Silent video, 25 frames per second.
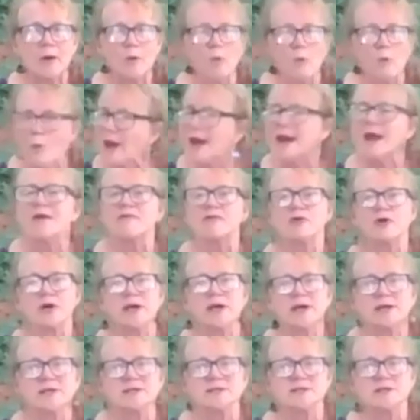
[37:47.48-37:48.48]
whenever
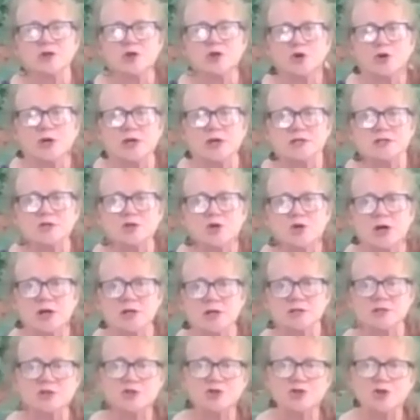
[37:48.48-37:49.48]
it is that you get
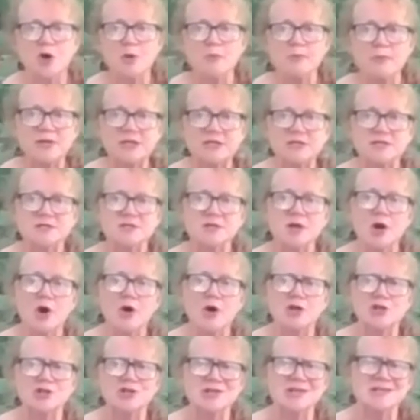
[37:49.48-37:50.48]
started. So don't be
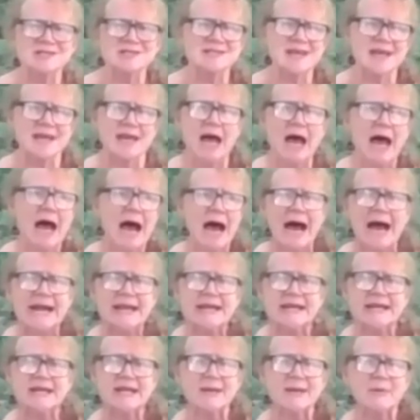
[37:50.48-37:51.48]
discouraged. It's like, I
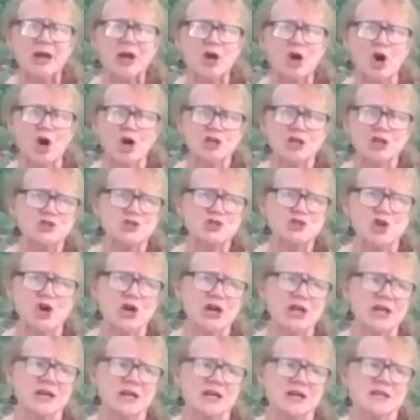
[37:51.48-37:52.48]
didn't get my garden
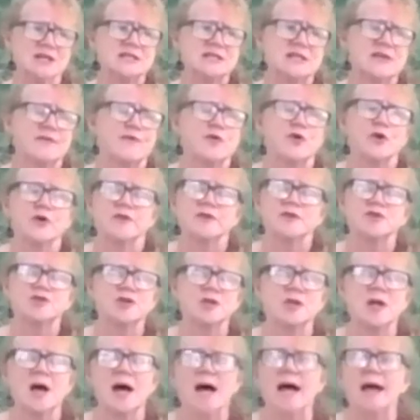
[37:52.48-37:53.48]
started and it's the 4th of
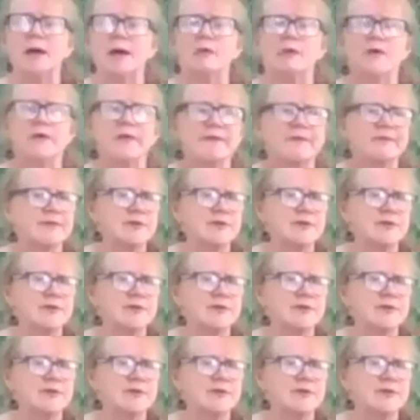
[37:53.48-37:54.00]
July. Well,